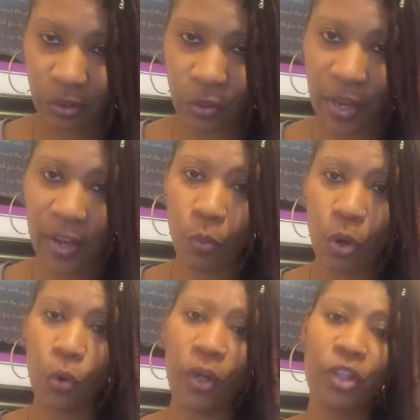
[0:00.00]
Okay, and
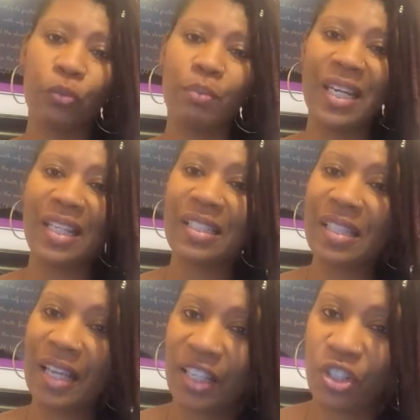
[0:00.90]
we're going through many
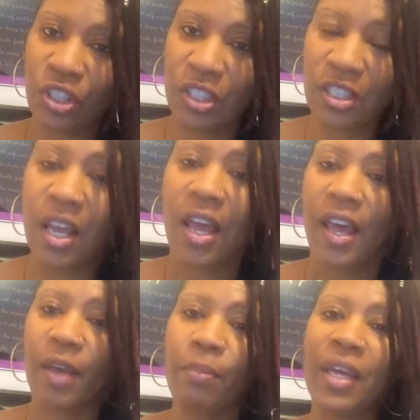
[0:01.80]
stages
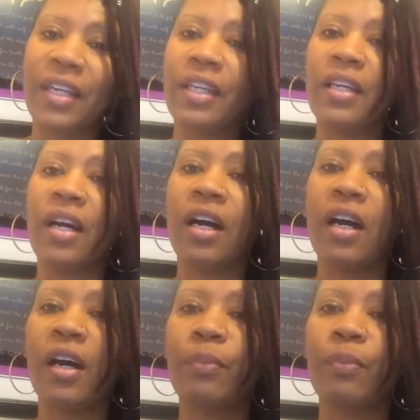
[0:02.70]
and many